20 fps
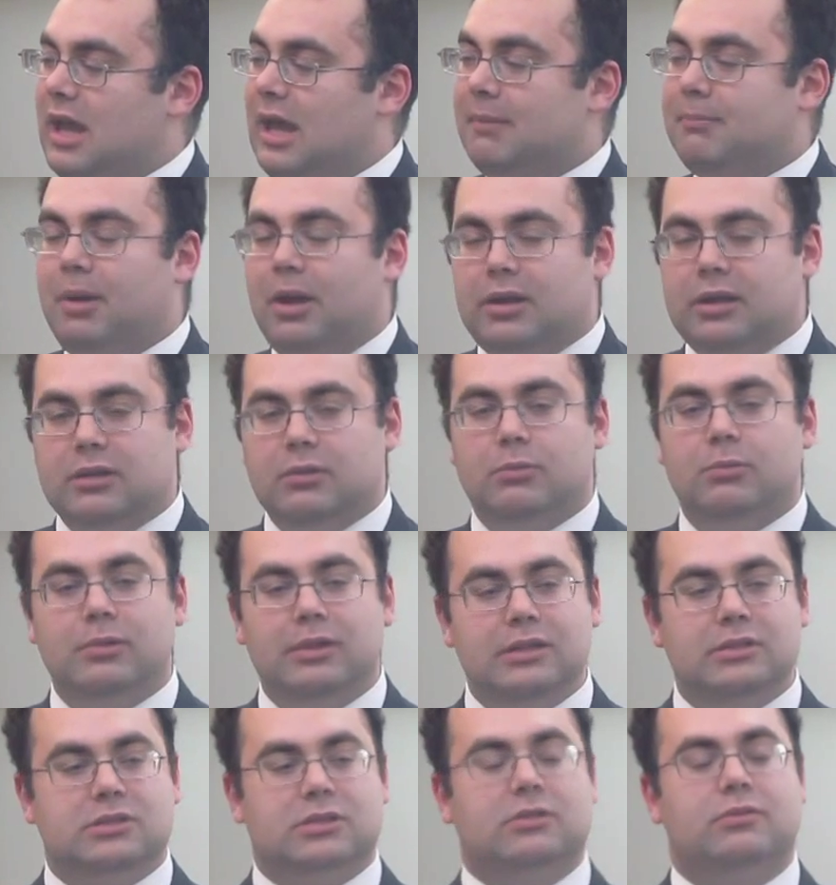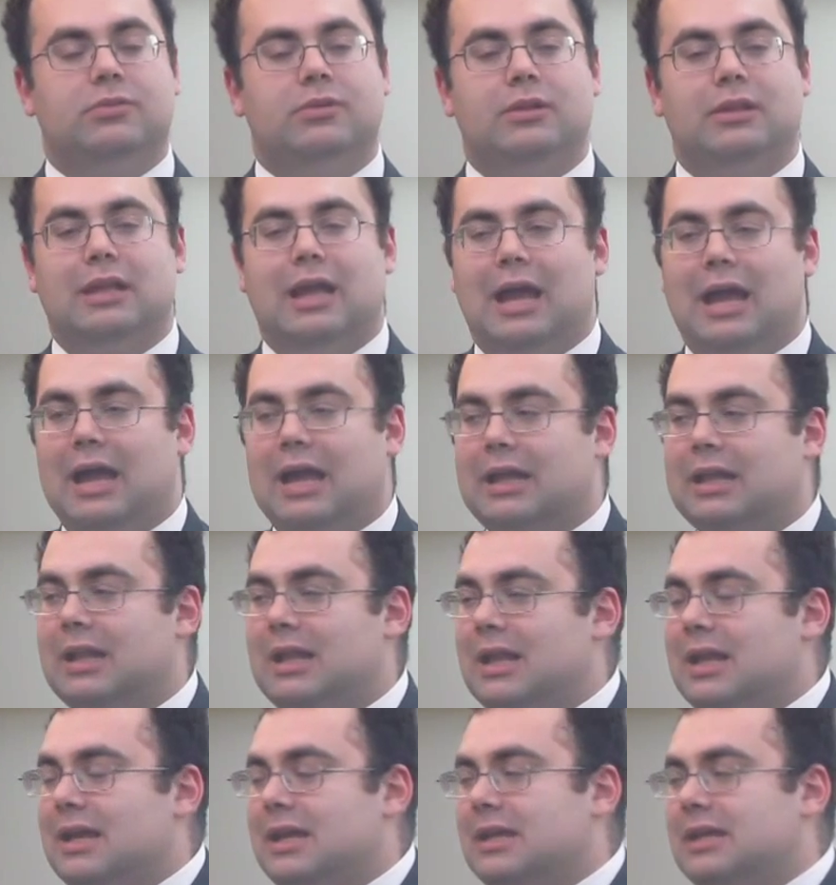And part of the reason for
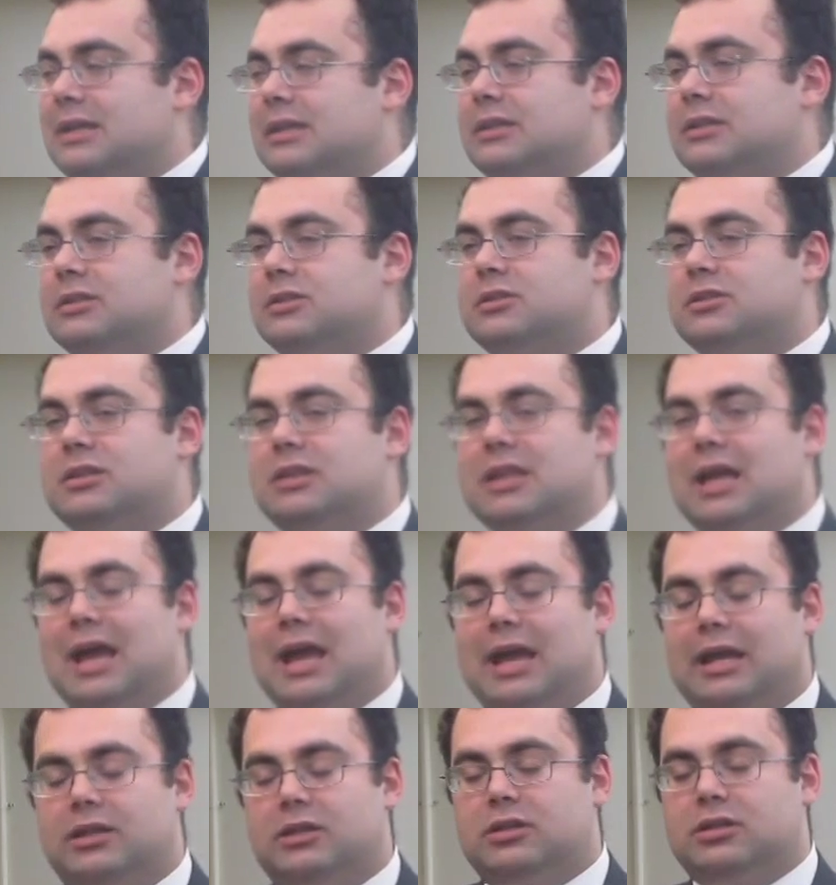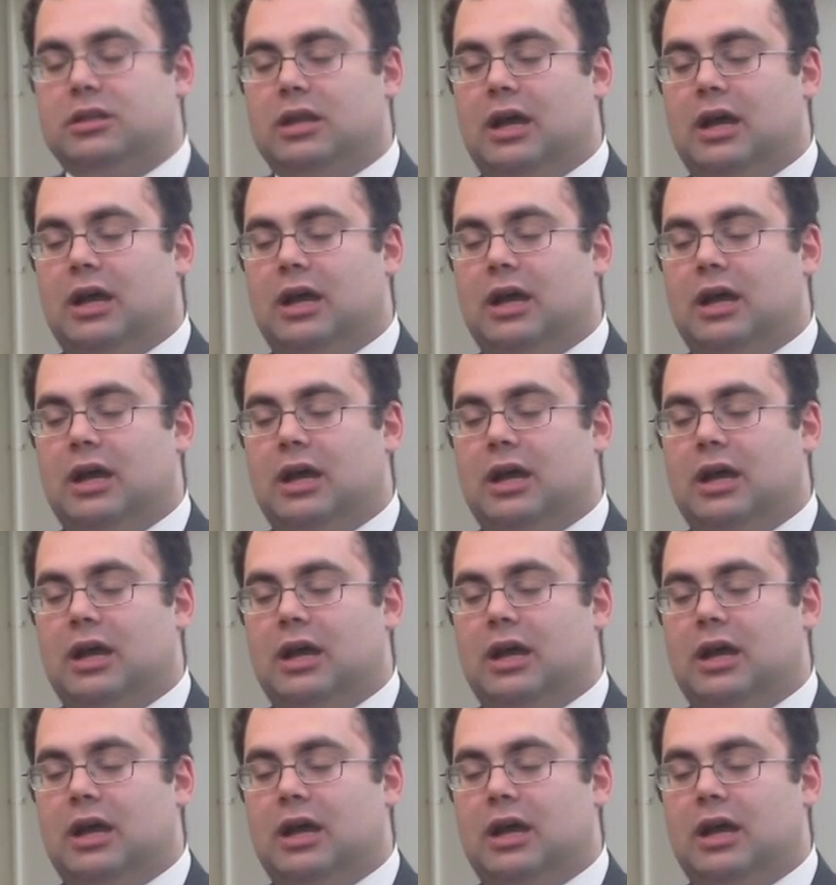that is that